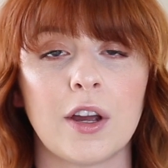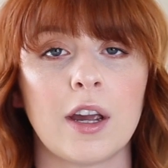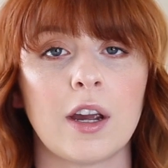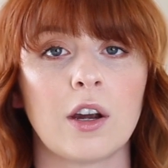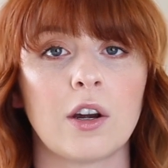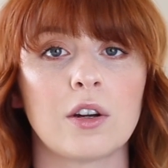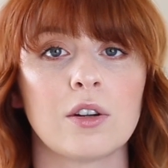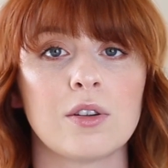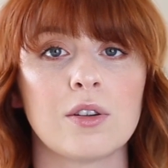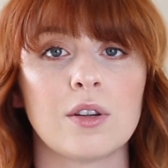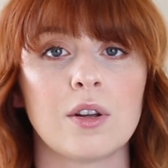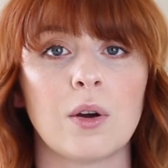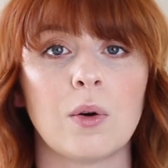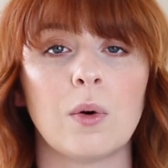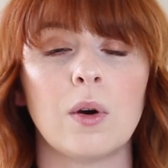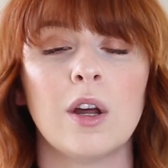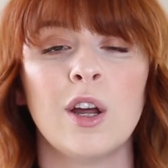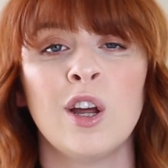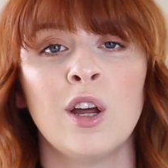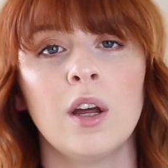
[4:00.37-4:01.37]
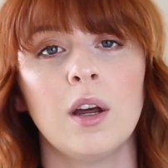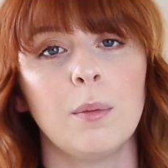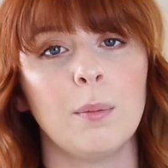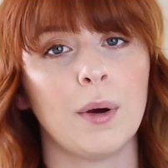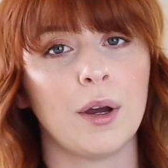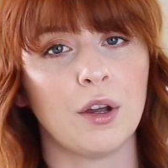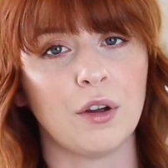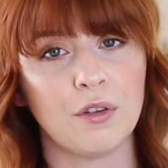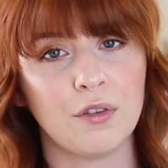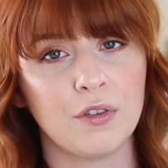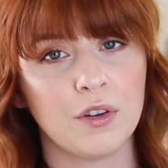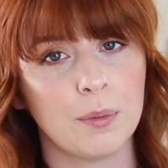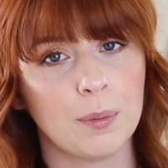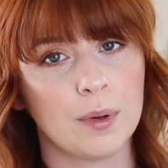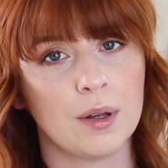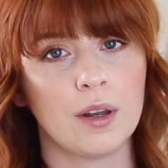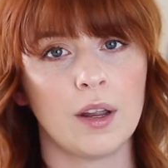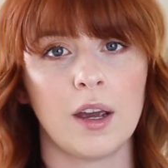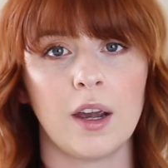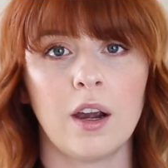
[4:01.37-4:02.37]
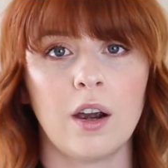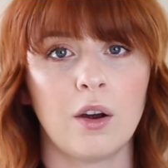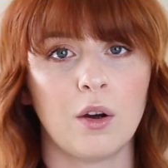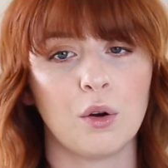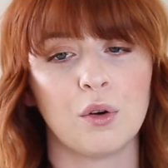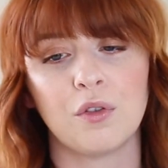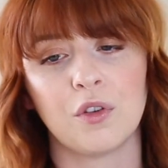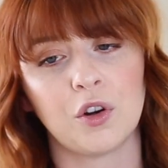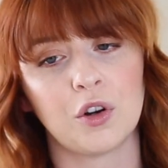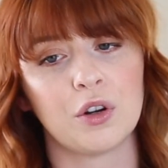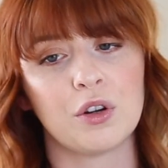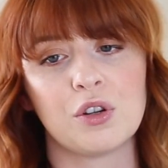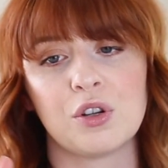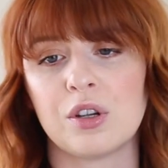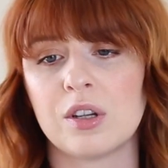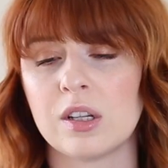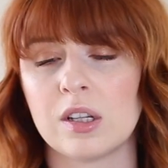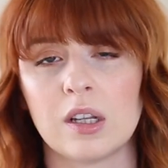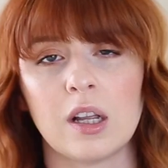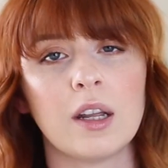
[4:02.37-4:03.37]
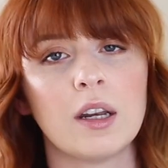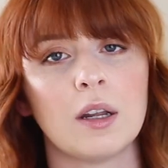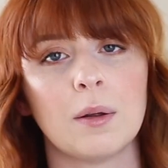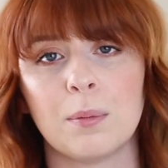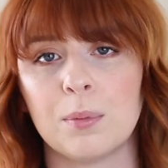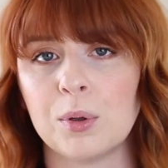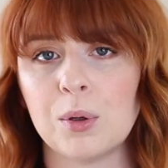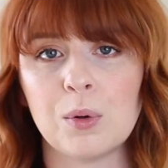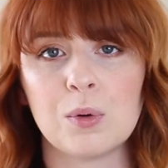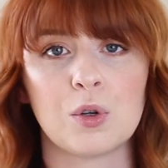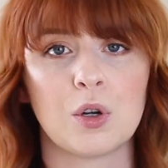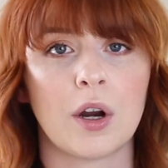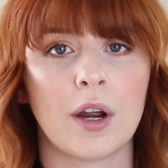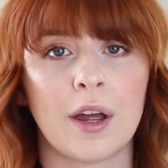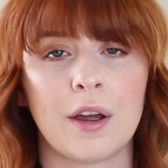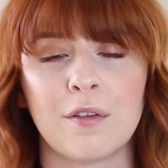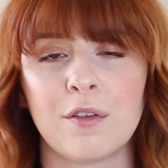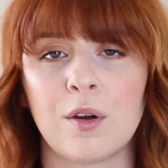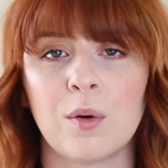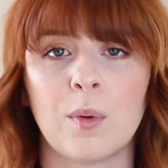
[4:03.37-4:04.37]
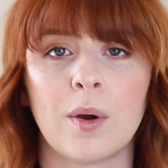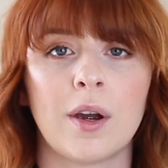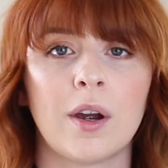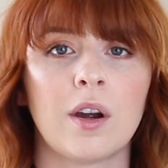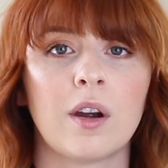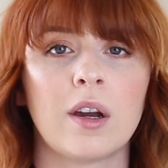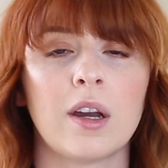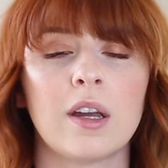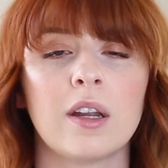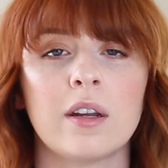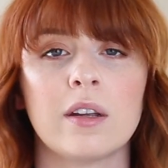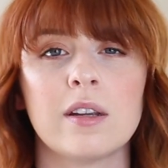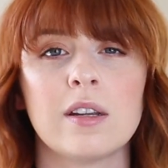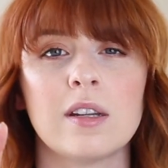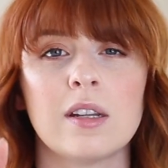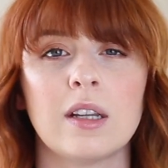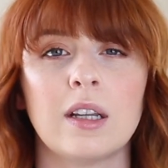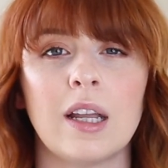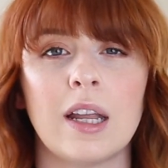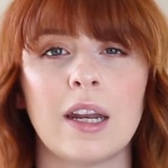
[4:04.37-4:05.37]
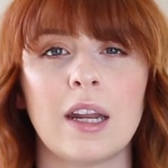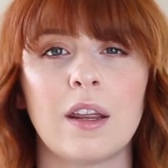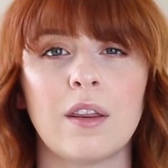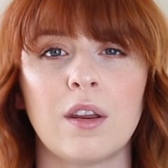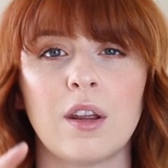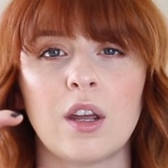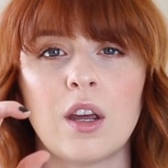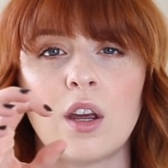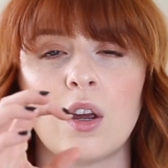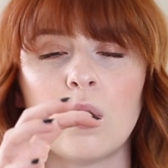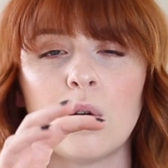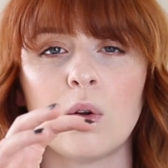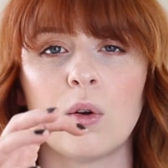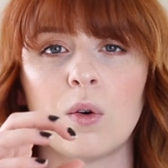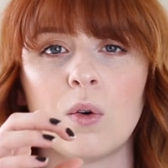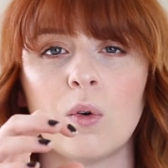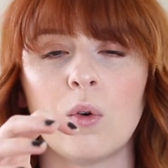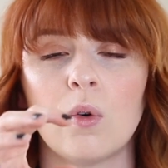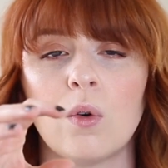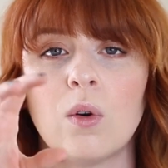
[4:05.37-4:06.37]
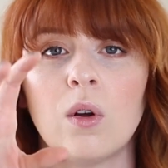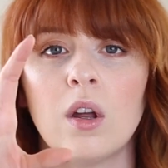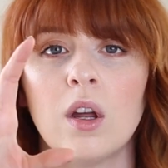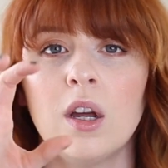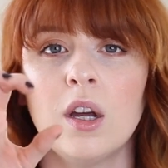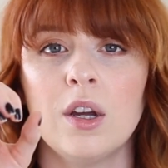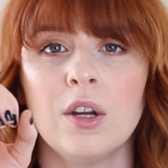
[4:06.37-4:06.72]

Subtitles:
hair. So by you flipping the hair over and just letting it blow dry everywhere, it is letting the cuticle